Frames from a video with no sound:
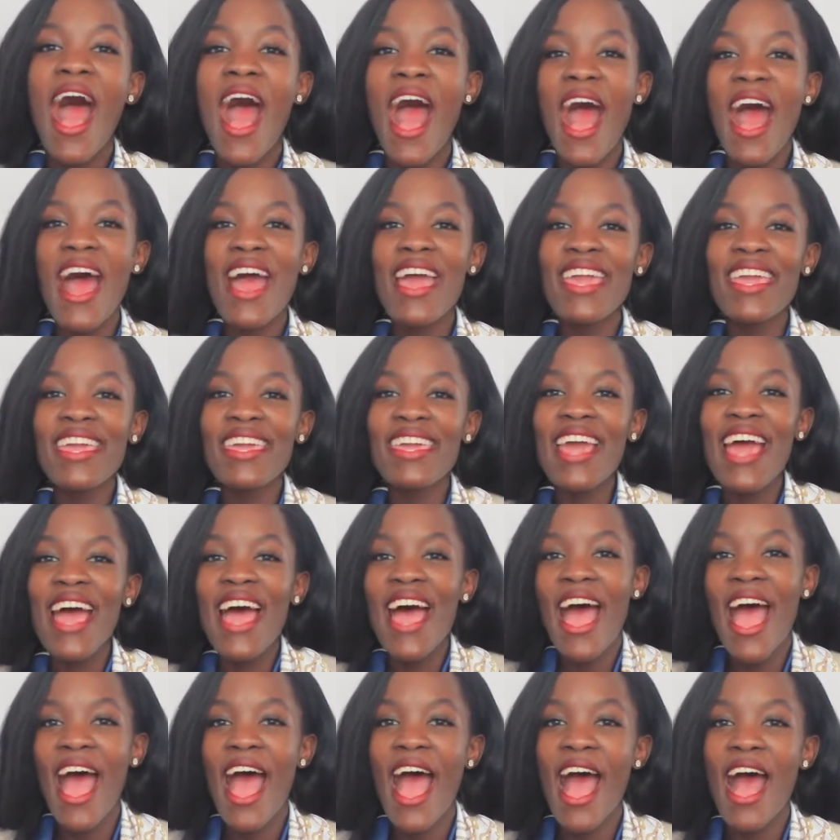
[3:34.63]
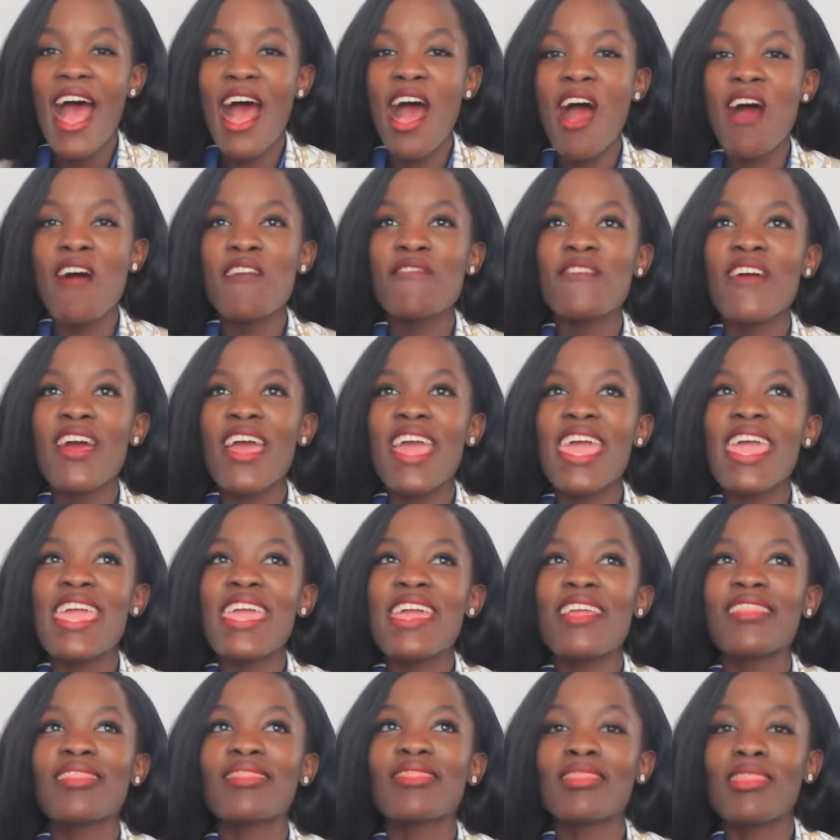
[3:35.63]
I have
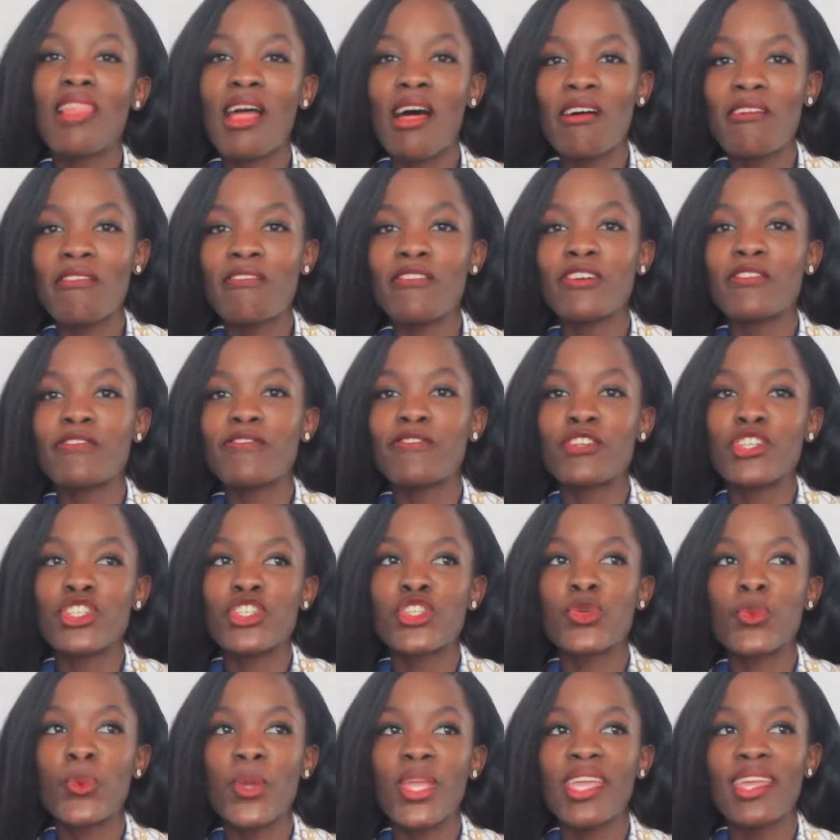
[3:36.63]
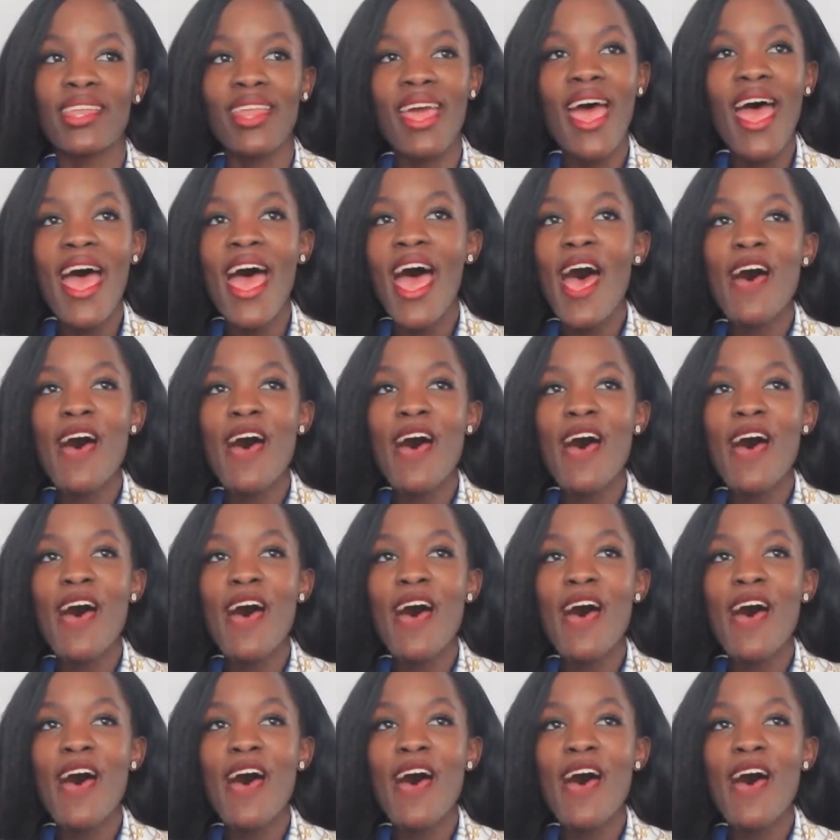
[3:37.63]
a love for tweed.